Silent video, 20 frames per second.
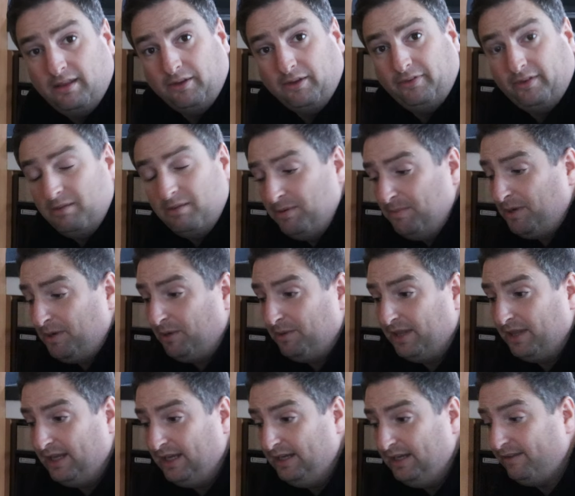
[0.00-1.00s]
They'll still be
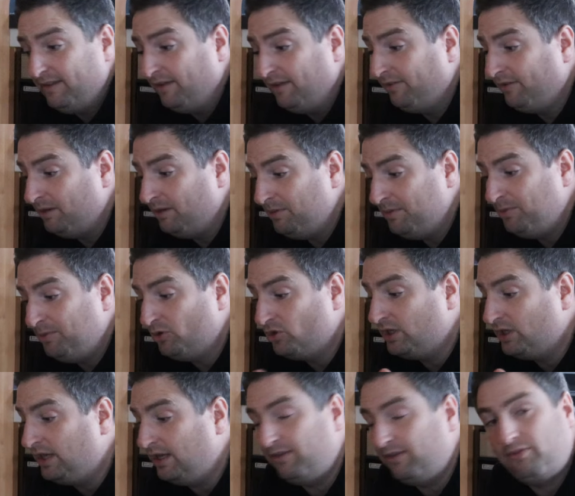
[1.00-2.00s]
blowing the heat, they'll still be
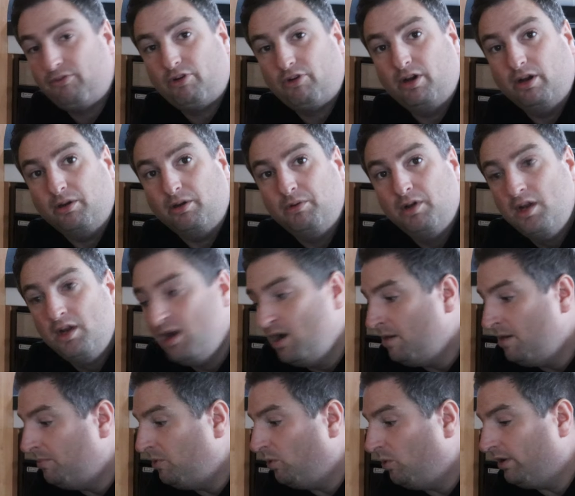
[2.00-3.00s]
pushing it through,
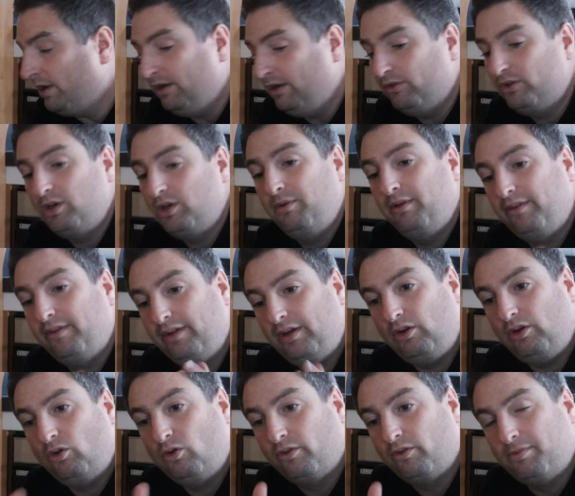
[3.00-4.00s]
but what it'll do is
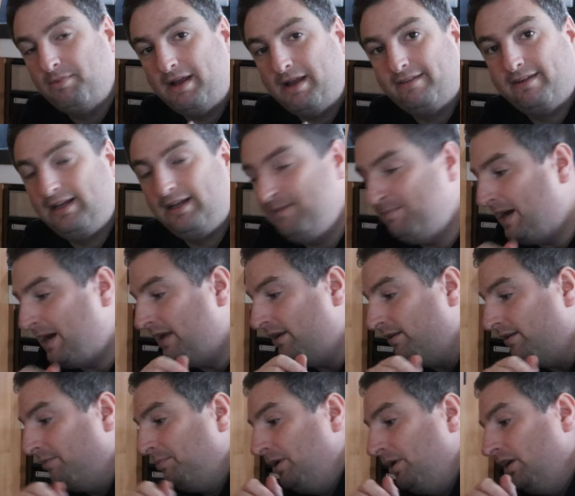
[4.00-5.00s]
it'll automatically
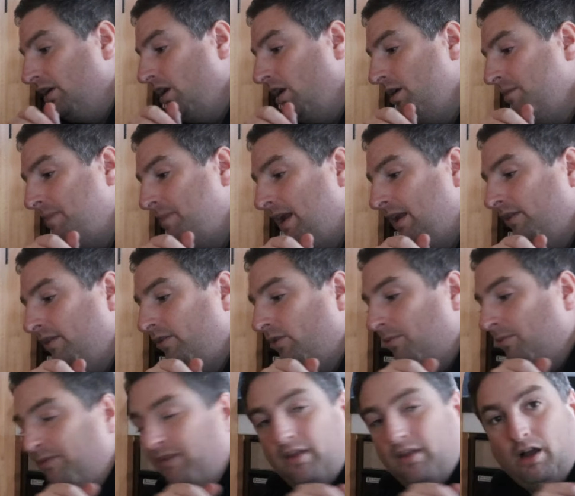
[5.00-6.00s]
balance, but it'll only balance
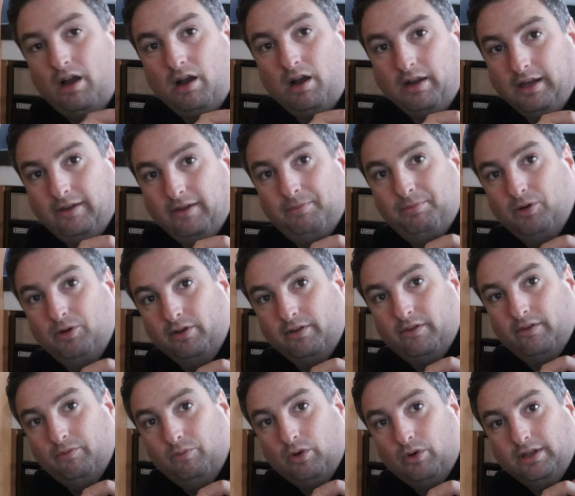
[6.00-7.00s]
up to the highest
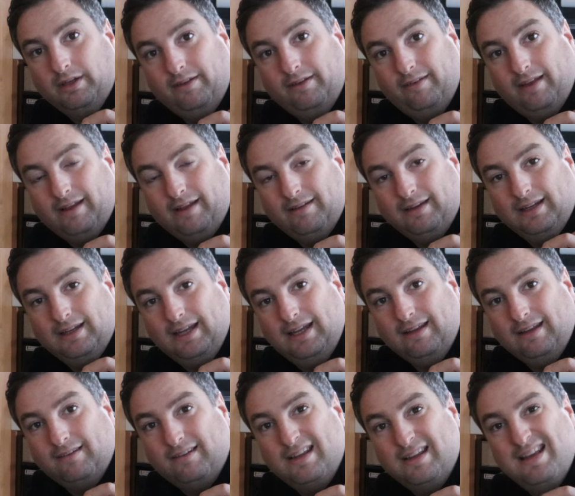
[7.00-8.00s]
point of what your setting
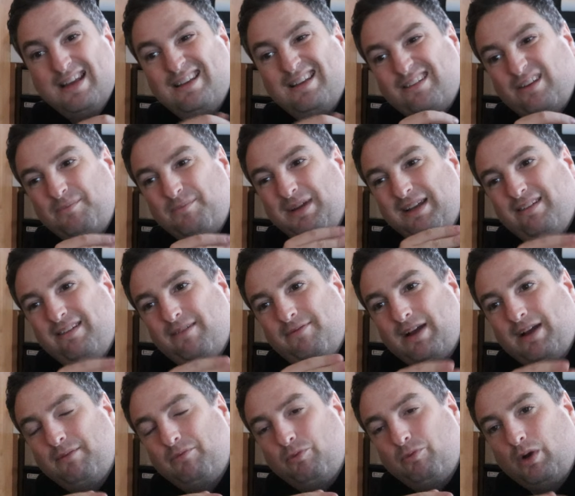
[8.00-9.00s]
is. So it means your
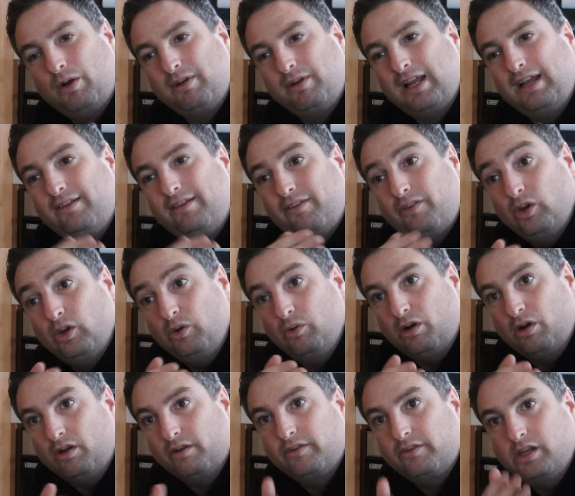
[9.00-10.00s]
van won't get too
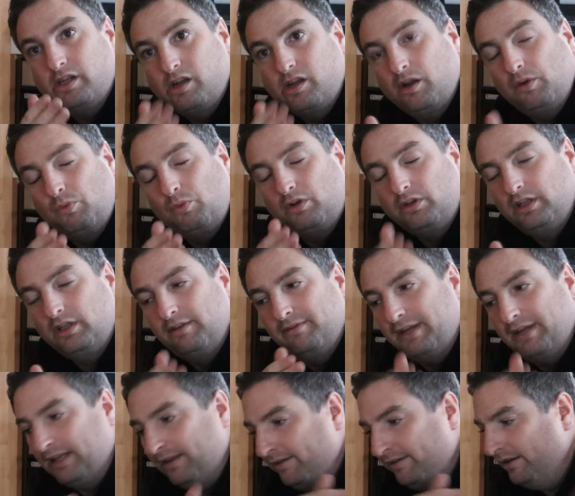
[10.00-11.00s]
hot. You don't want your
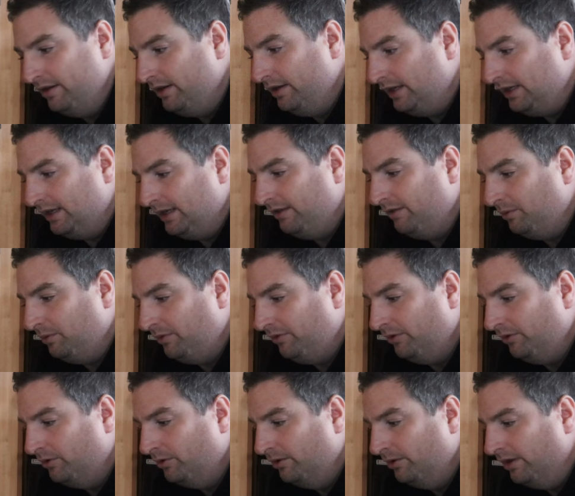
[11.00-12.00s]
van turning into a
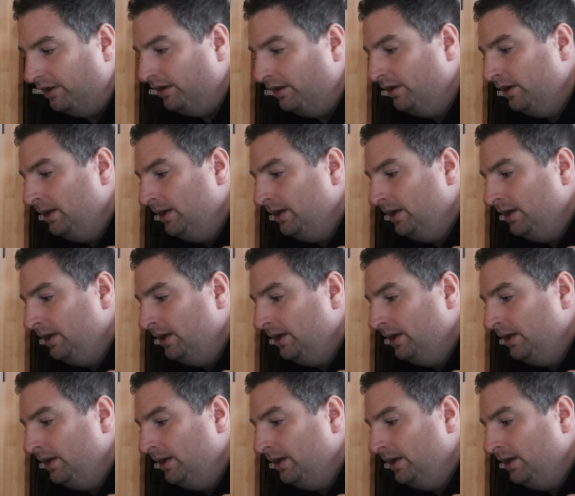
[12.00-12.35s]
sauna.